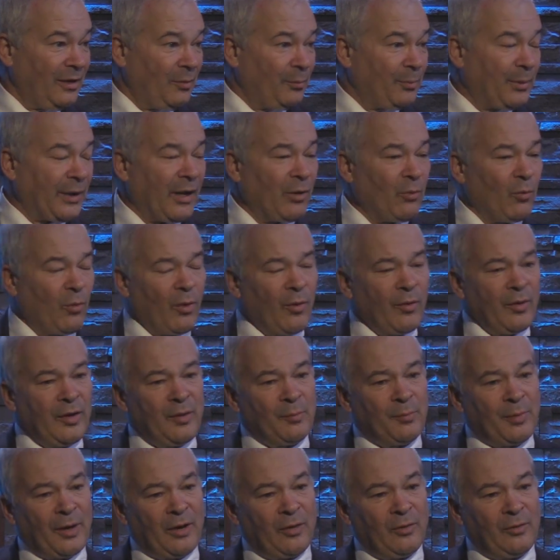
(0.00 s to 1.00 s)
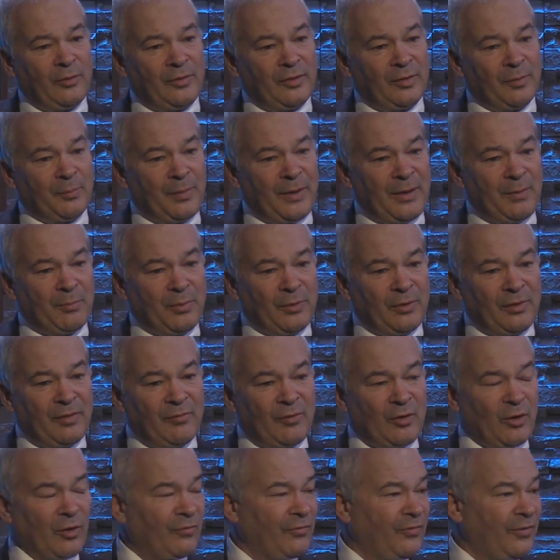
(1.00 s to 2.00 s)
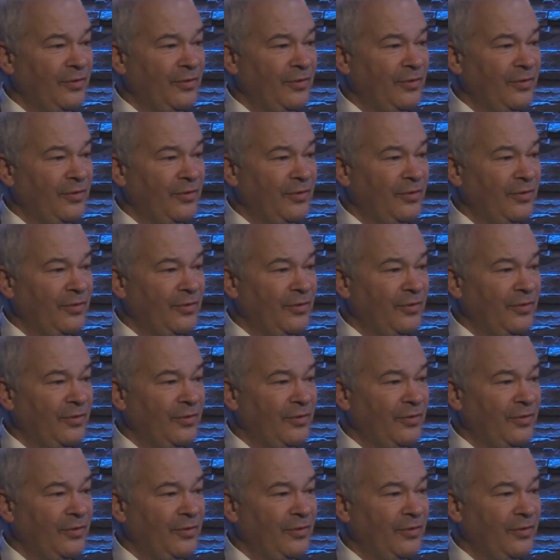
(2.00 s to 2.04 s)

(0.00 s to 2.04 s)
But I worry about the people living on